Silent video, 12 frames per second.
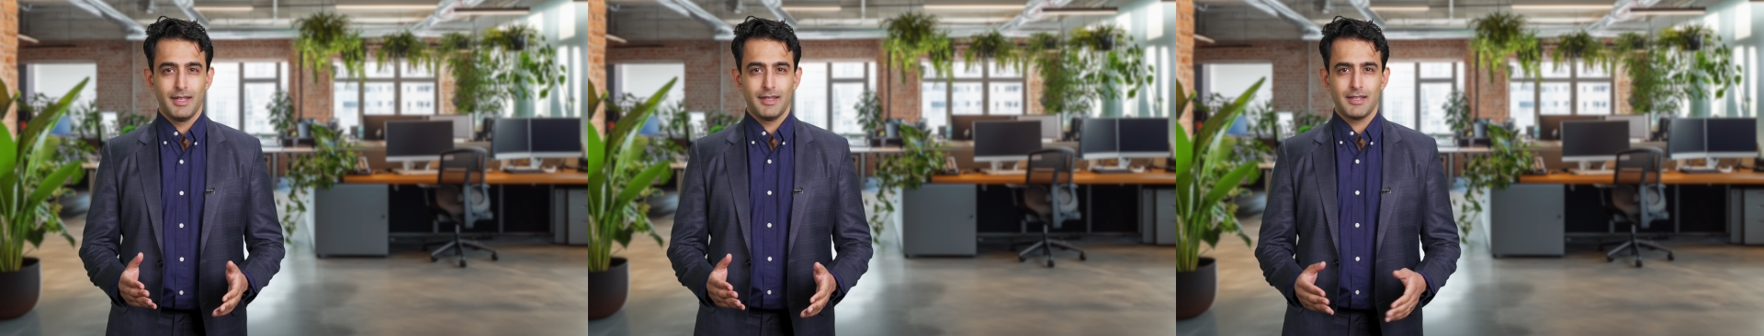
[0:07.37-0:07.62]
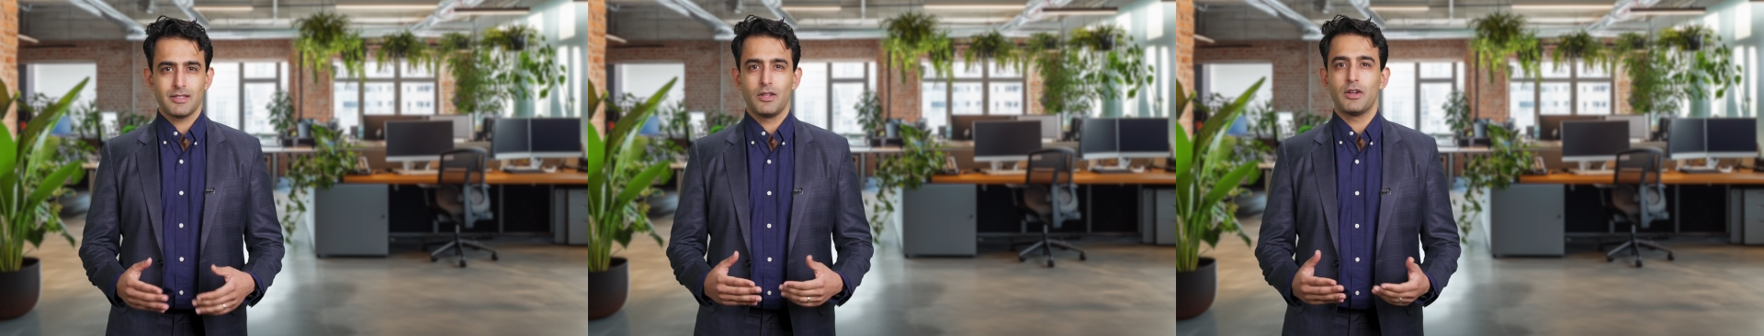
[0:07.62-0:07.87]

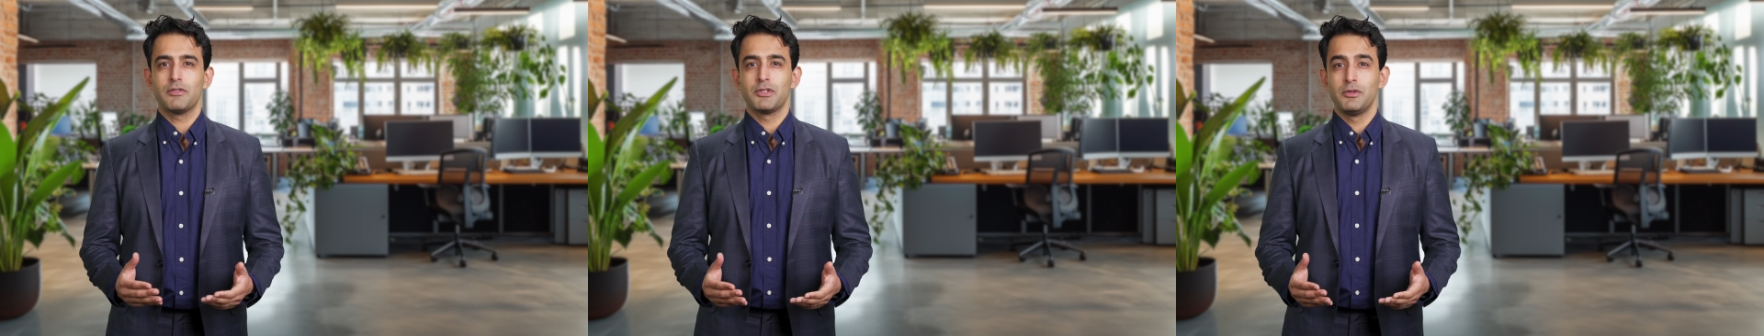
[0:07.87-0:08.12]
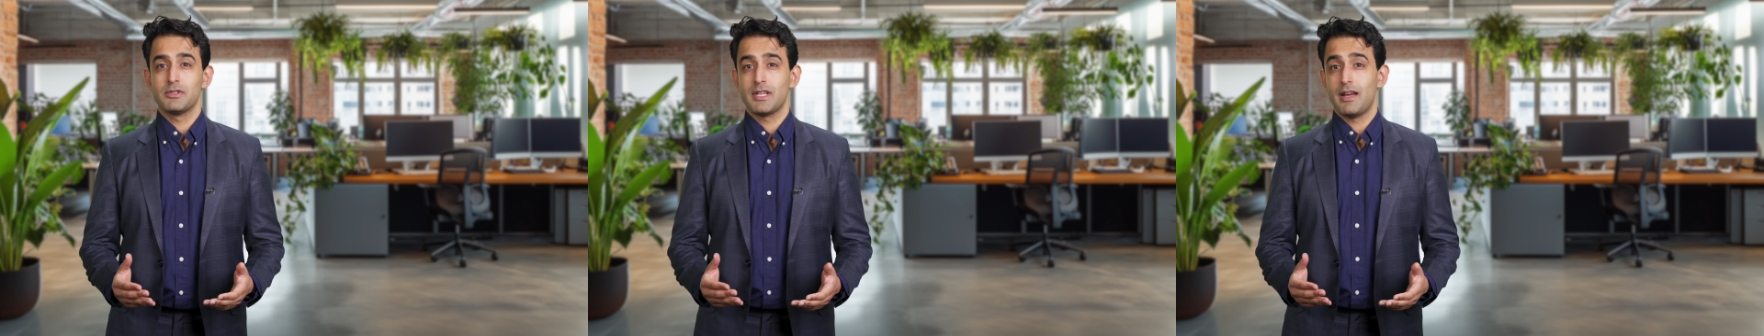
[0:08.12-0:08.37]
There's a lot of
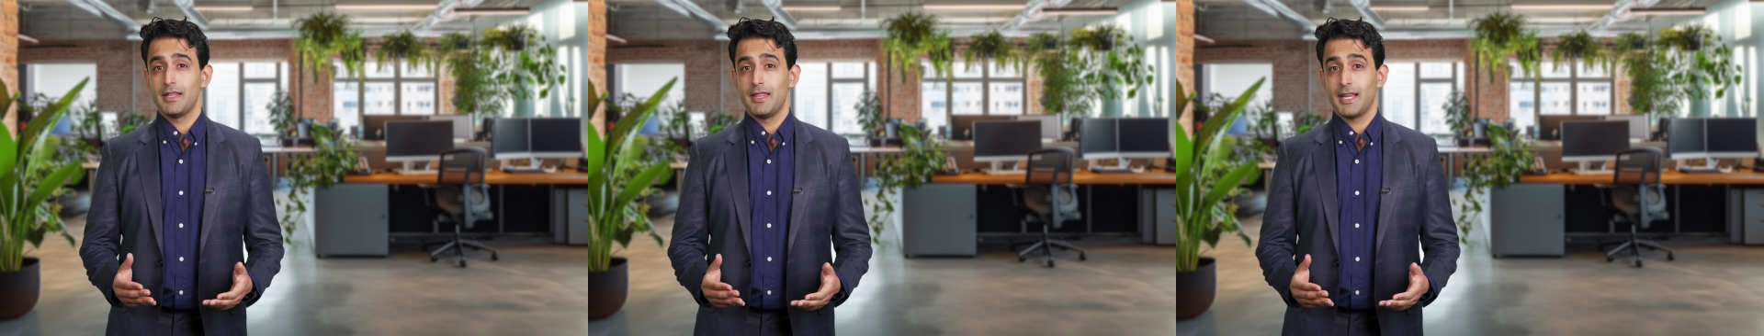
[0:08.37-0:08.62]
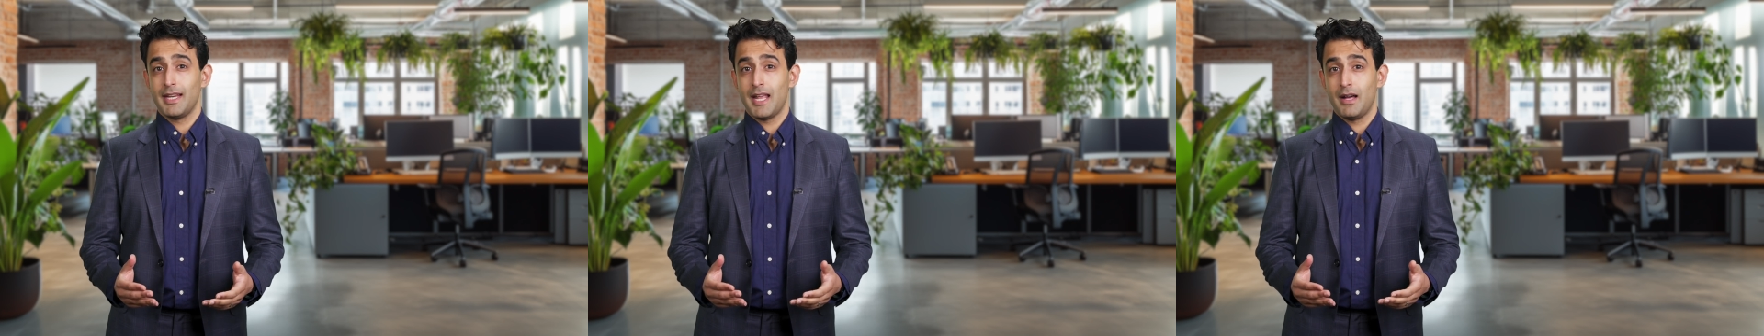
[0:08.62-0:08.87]
tools out there
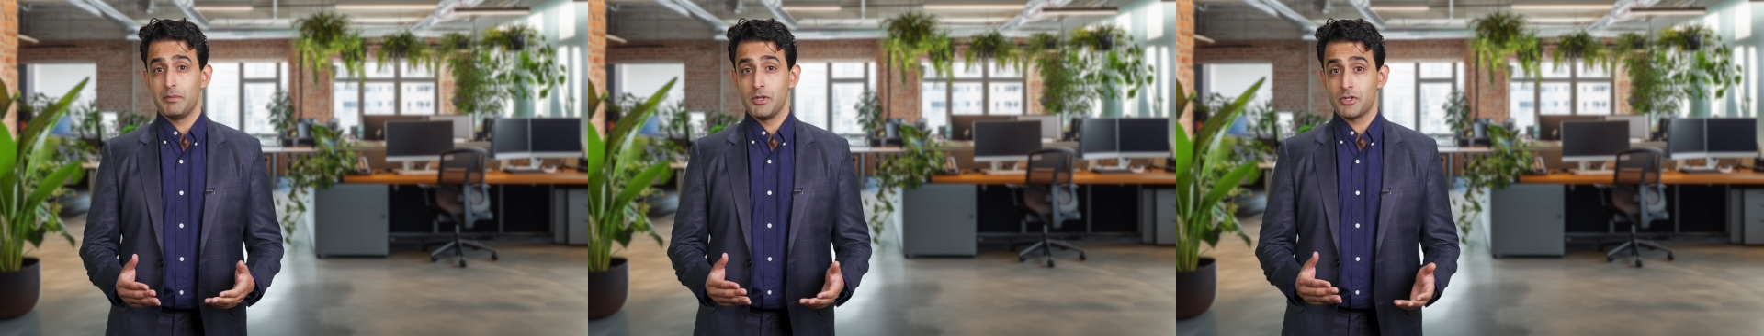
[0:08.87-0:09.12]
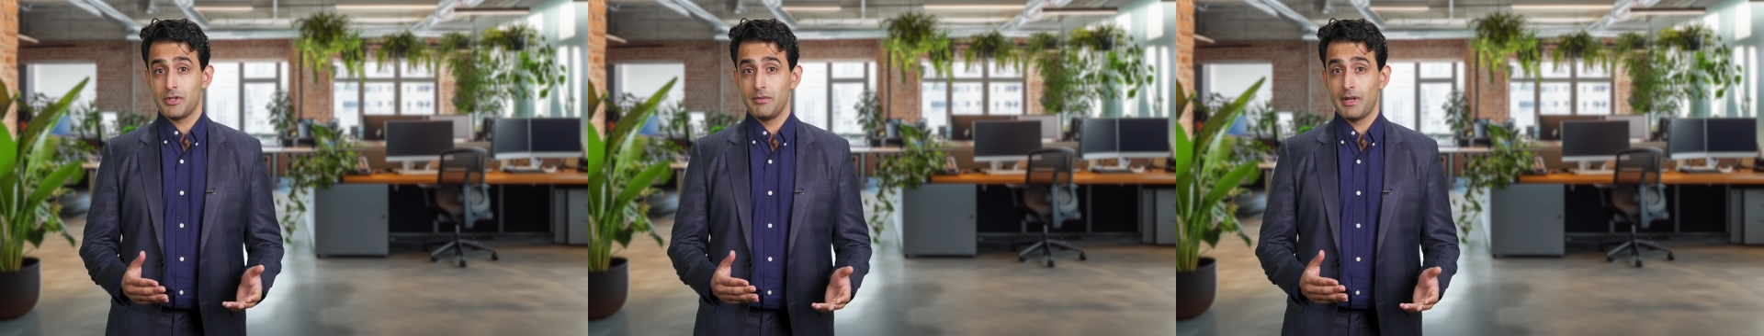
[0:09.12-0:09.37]
that can help you
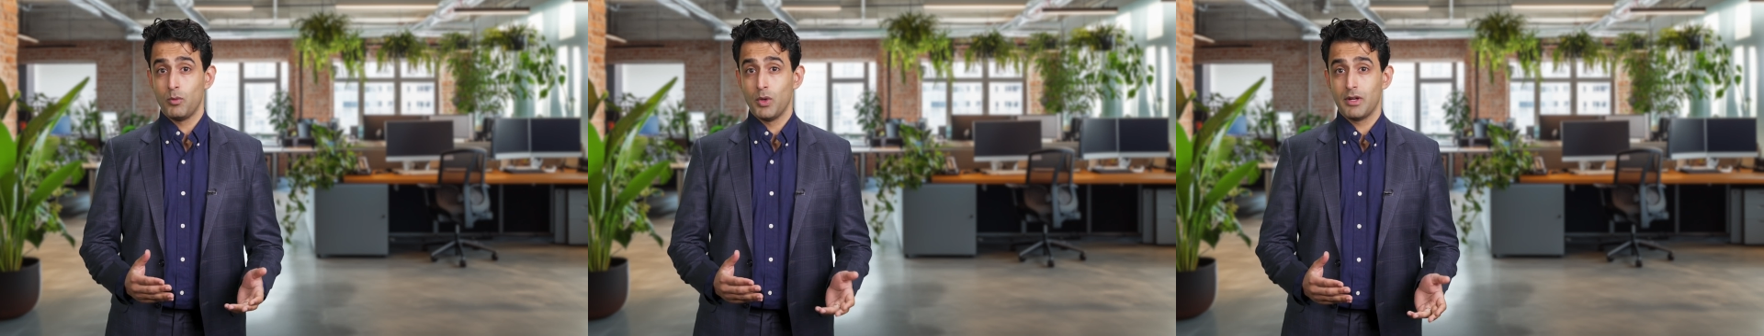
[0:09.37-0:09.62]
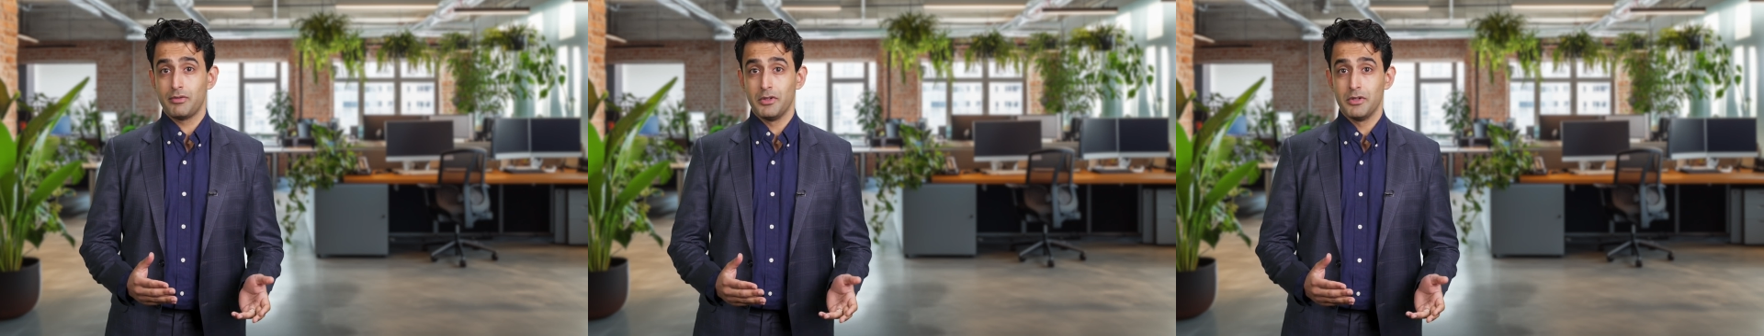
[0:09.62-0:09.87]
streamline
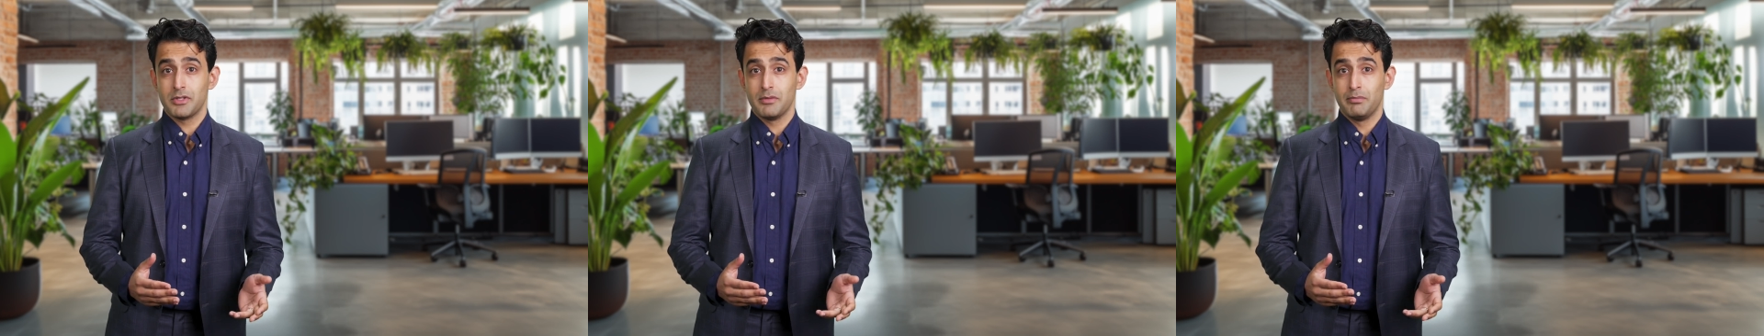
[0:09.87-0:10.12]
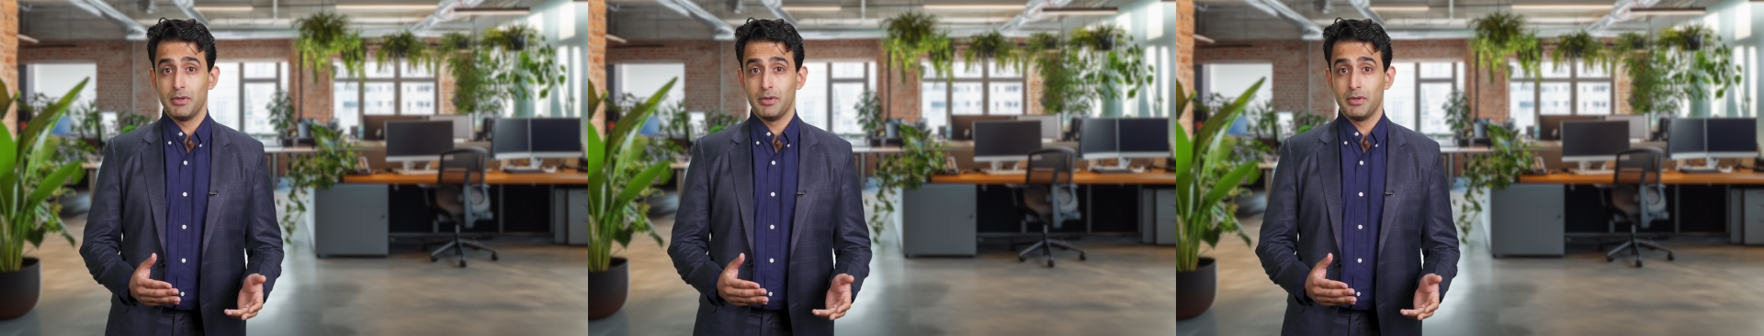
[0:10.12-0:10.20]
workflows,